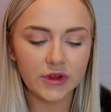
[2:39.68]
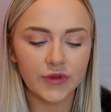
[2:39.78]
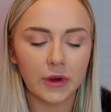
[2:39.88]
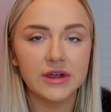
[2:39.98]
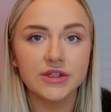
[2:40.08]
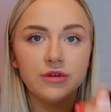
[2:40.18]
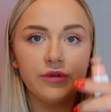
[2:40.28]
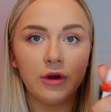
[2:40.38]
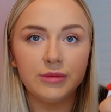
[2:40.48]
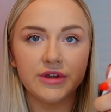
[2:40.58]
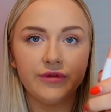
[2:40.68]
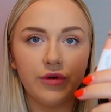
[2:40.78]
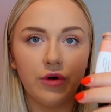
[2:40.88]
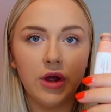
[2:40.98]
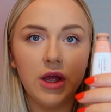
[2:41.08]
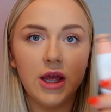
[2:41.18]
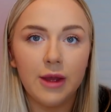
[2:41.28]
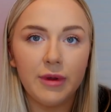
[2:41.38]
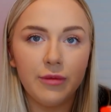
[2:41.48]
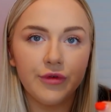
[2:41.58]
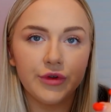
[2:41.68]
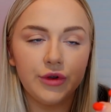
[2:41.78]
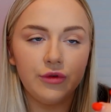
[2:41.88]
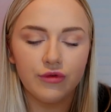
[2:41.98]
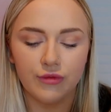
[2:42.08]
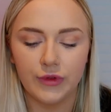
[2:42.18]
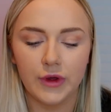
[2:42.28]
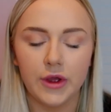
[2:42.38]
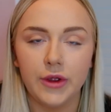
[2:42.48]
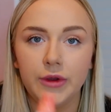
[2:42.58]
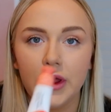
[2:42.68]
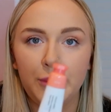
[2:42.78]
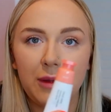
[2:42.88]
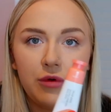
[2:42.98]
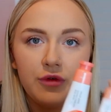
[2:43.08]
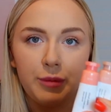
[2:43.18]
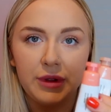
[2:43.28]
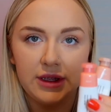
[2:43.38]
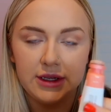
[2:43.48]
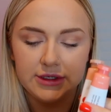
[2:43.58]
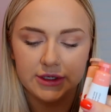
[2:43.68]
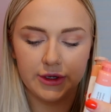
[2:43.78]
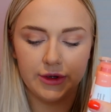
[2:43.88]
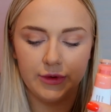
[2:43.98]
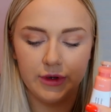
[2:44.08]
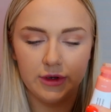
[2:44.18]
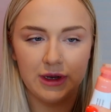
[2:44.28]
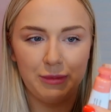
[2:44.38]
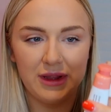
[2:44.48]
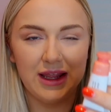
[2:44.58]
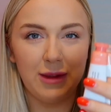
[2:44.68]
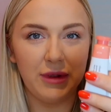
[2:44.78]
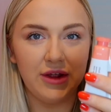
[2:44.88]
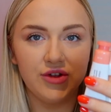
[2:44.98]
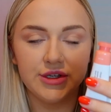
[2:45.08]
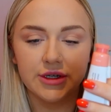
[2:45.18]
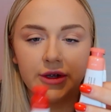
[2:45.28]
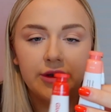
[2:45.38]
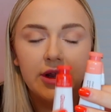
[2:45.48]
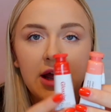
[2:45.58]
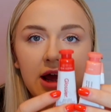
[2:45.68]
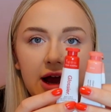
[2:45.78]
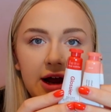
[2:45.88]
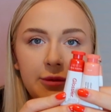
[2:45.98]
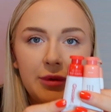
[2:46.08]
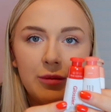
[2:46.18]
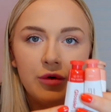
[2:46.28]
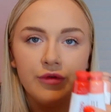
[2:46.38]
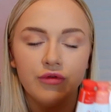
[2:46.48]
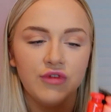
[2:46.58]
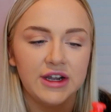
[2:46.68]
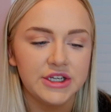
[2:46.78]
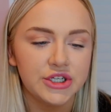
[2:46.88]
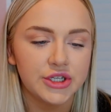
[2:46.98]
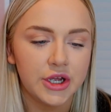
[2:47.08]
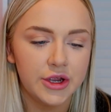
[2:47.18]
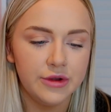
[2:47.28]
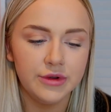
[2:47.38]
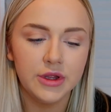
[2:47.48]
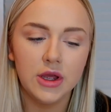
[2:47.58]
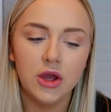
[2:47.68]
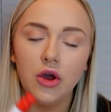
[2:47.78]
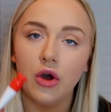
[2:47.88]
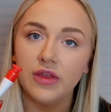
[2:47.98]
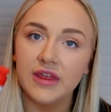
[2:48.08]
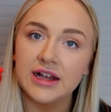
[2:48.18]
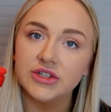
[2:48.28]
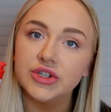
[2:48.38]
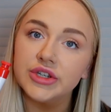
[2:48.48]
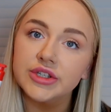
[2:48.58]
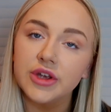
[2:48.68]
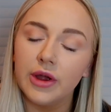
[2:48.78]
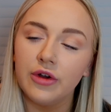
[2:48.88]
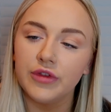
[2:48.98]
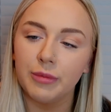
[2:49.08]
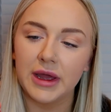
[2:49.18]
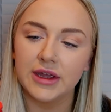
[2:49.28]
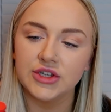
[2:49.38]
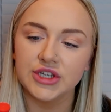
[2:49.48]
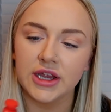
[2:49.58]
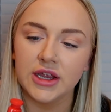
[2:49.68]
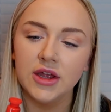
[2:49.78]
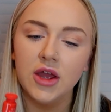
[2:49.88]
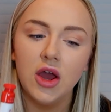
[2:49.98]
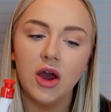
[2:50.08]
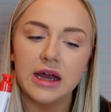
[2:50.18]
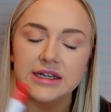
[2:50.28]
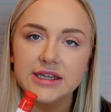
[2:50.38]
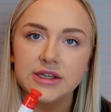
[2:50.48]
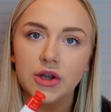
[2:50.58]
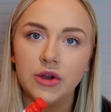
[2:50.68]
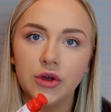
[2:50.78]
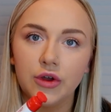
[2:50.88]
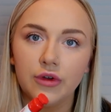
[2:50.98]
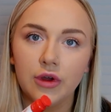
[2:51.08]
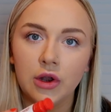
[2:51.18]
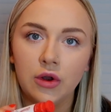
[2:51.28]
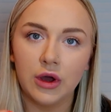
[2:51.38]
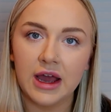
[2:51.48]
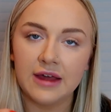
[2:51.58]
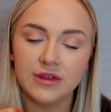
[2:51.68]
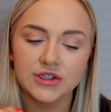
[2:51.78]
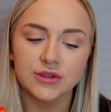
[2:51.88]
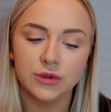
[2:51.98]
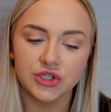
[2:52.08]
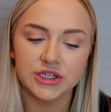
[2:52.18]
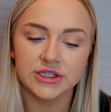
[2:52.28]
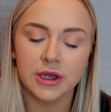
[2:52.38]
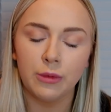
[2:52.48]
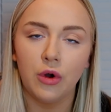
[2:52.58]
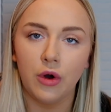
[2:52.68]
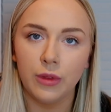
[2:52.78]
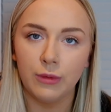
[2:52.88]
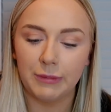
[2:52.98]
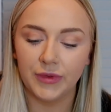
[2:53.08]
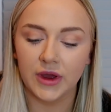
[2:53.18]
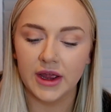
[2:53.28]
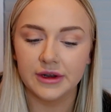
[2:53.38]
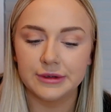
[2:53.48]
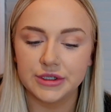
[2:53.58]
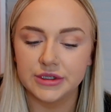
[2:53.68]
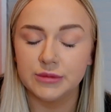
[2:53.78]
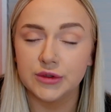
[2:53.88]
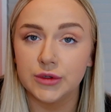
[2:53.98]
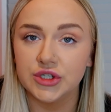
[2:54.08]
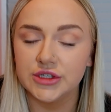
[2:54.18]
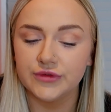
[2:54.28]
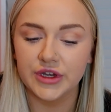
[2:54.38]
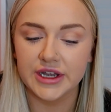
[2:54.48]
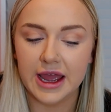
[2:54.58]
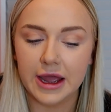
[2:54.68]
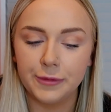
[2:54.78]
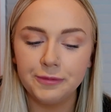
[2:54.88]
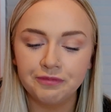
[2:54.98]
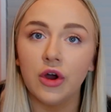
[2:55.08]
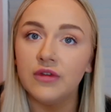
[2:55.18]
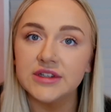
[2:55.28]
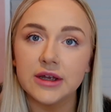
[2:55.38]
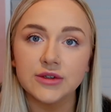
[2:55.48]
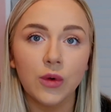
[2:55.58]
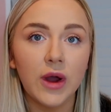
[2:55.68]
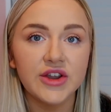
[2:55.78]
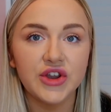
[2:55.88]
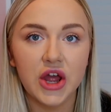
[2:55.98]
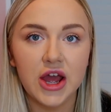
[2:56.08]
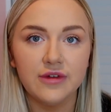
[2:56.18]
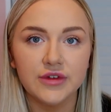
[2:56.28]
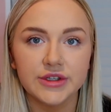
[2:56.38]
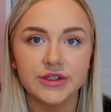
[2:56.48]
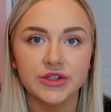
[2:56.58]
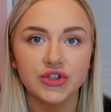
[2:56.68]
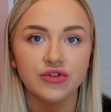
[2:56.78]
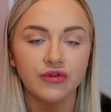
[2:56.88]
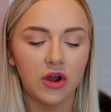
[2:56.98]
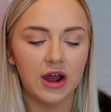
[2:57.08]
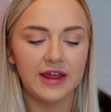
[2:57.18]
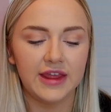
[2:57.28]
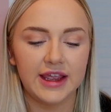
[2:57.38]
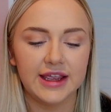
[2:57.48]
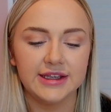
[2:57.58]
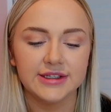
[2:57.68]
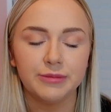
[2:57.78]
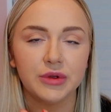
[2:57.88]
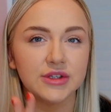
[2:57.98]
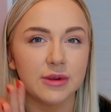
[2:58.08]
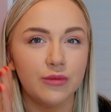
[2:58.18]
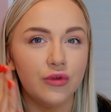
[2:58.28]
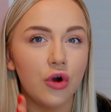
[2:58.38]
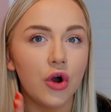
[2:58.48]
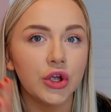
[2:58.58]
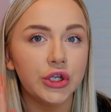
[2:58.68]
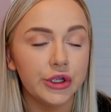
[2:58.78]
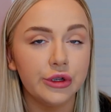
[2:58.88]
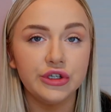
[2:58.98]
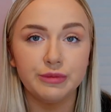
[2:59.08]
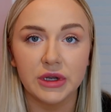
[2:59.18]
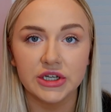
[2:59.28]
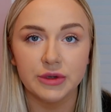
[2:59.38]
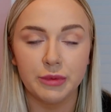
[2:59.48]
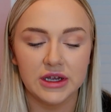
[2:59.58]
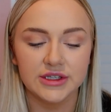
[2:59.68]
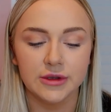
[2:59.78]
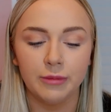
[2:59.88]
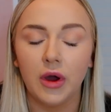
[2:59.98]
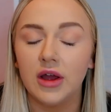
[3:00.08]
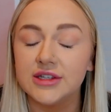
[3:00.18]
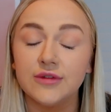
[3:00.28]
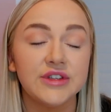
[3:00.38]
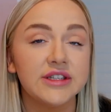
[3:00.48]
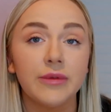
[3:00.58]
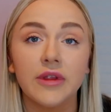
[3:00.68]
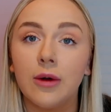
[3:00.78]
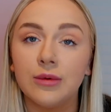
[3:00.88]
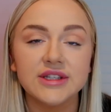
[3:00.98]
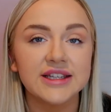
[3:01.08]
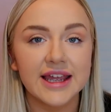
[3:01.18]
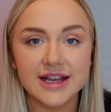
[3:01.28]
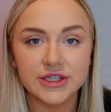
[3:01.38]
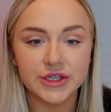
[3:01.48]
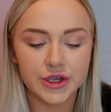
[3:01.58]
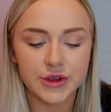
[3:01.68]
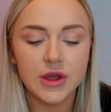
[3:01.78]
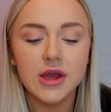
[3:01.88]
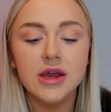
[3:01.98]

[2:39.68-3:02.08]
So I sort of opted for a bit more of a neutral tone, a bit more of a pinky tone, like pinky peachy tone, and a bit more of a reddish tone. That's just going off the packaging. I did look a lot at the swatches that were on the website, and I'll do some swatches for you now. Obviously I was quite nervous to try these because I'm not a huge blusher person, but it's obviously something that I want to get into.